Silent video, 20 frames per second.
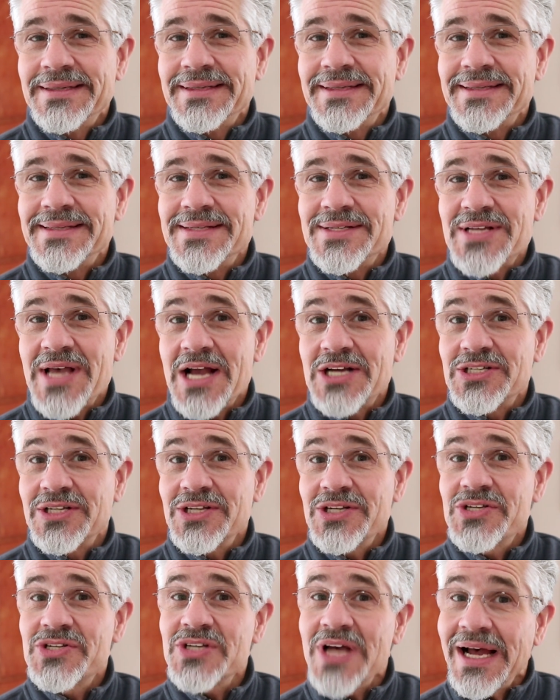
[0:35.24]
is
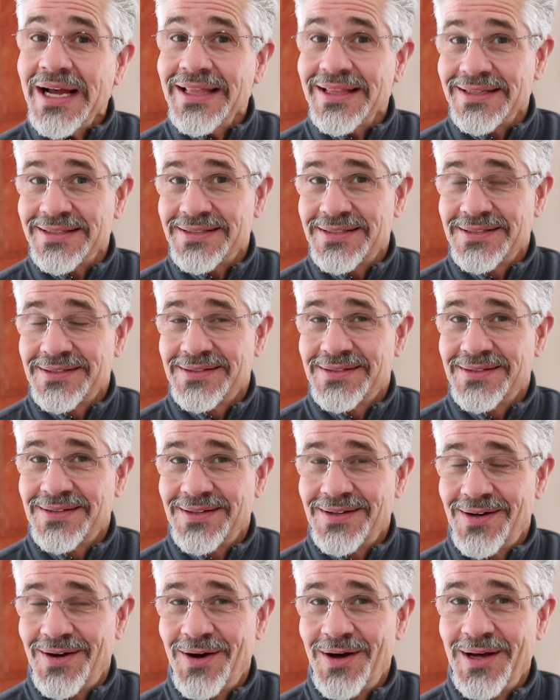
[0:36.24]
actually silent
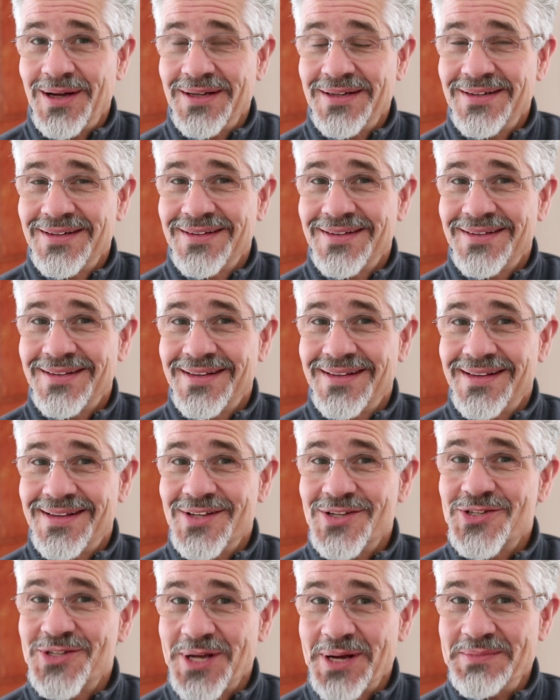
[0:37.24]
on
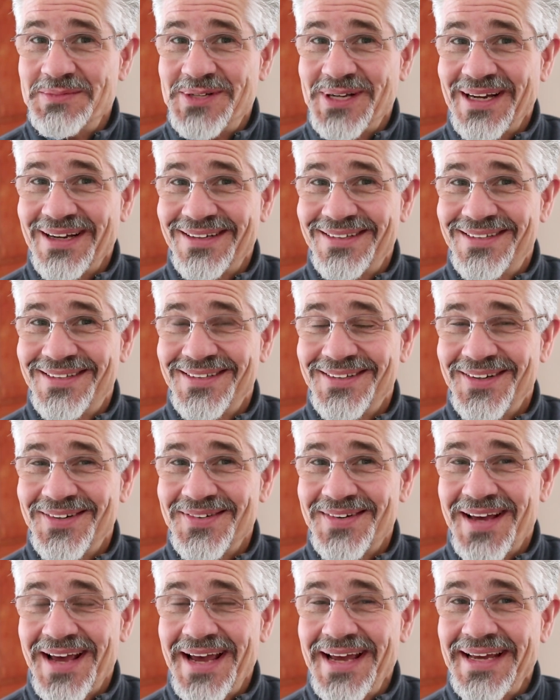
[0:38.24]
the subject,
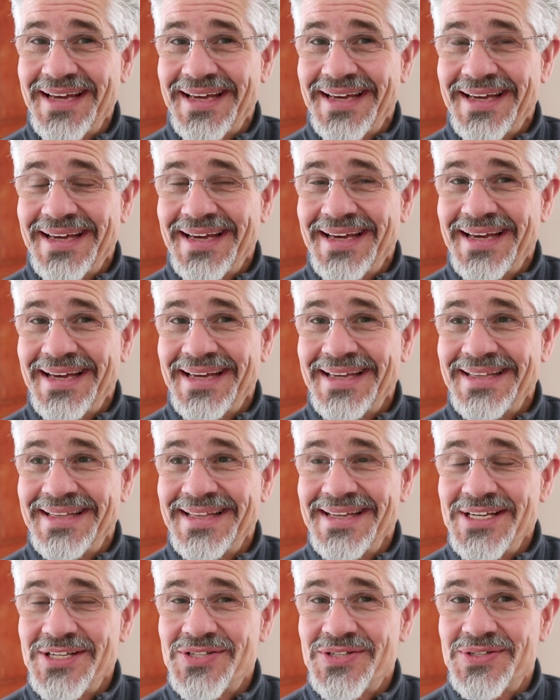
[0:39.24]
okay, at
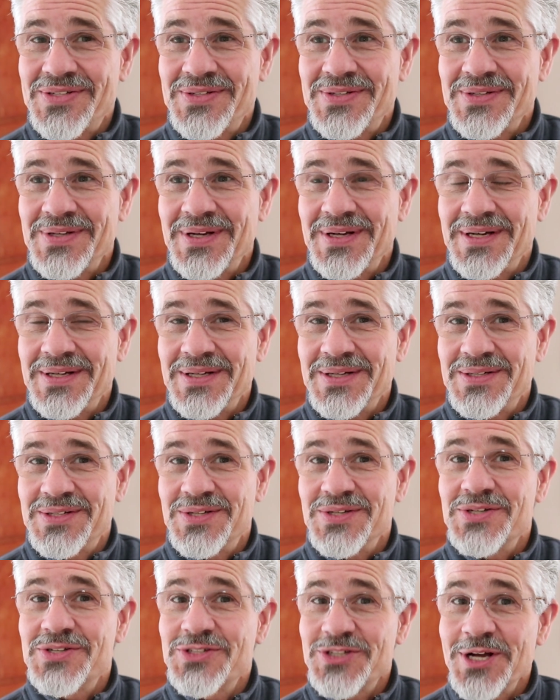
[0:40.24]
least uh,
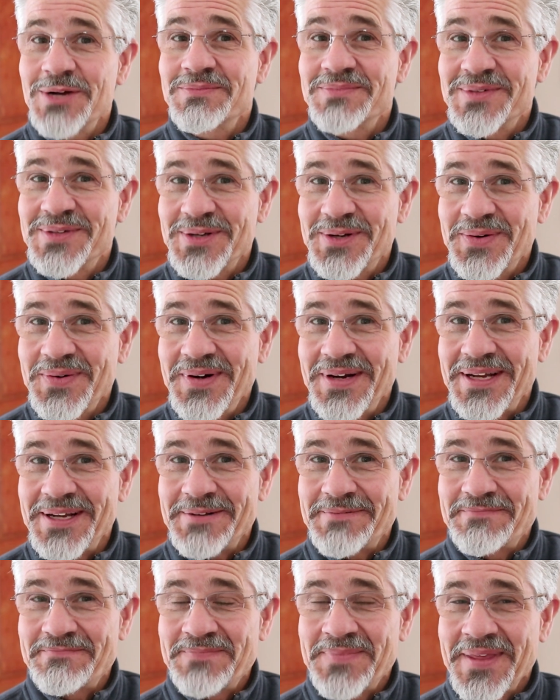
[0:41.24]
to some
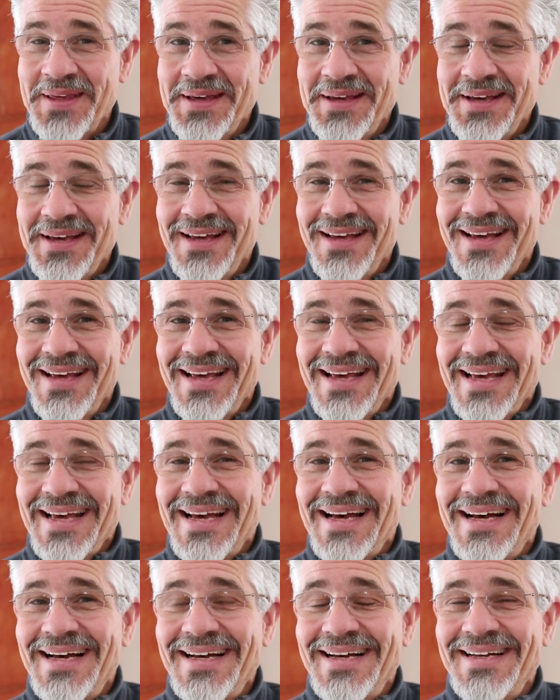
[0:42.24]
degree.
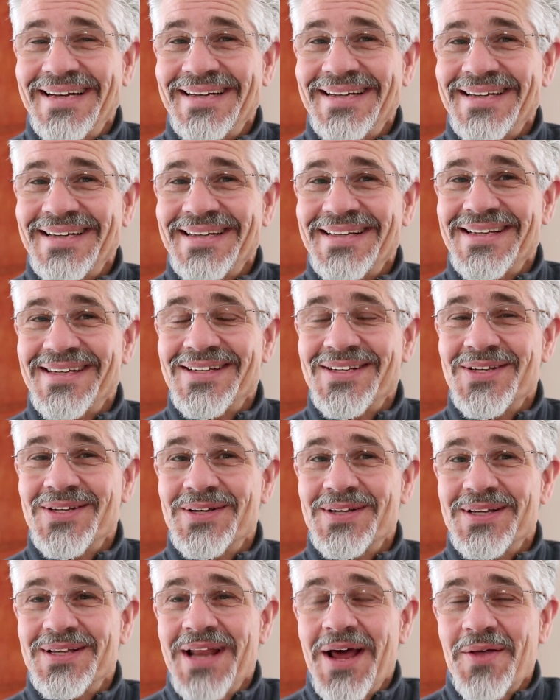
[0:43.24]
Uh,
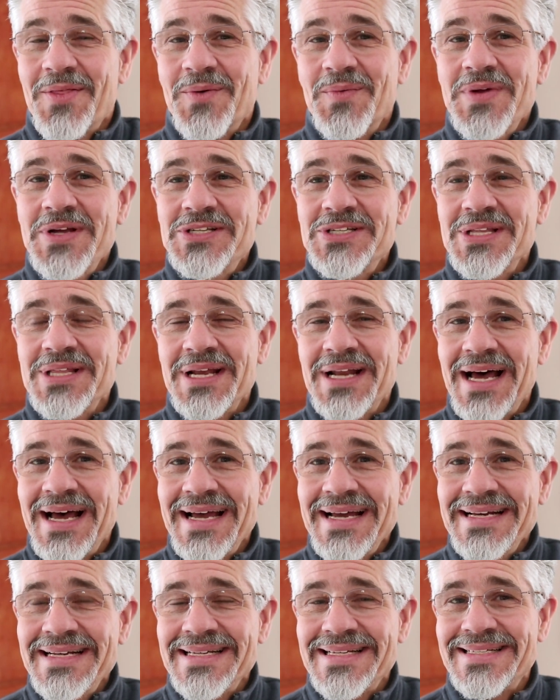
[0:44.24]
now, the reason that
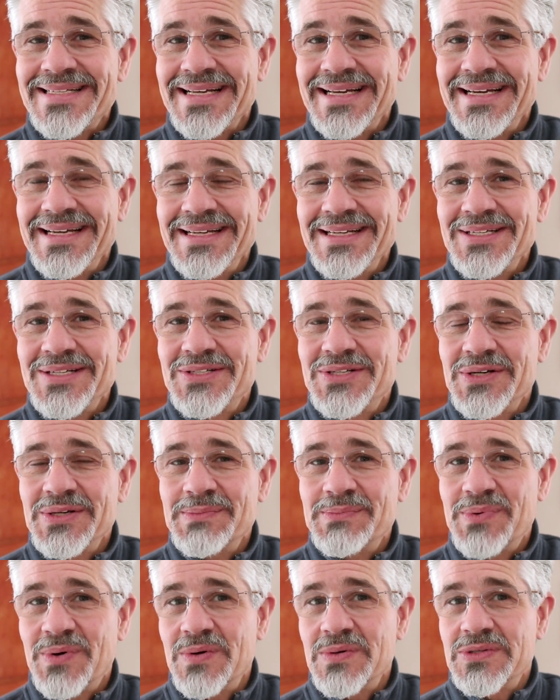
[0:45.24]
I decided to
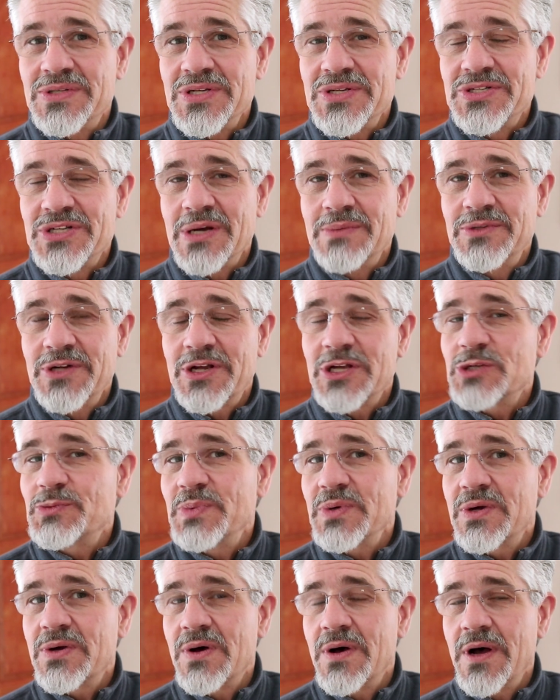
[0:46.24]
broach this subject is
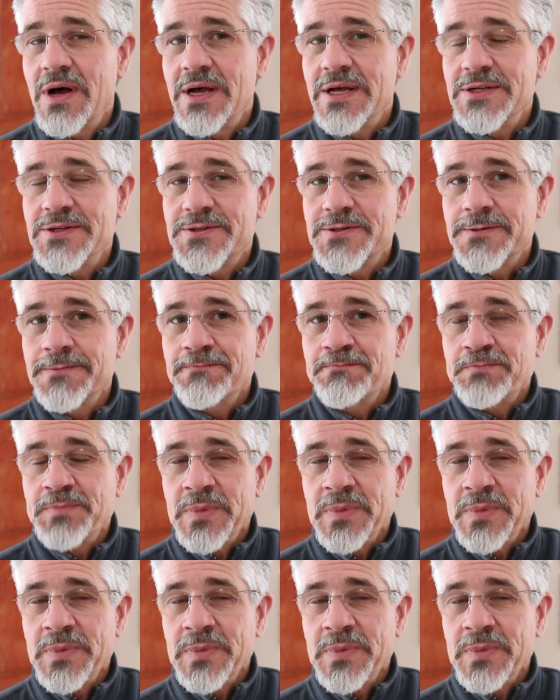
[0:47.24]
because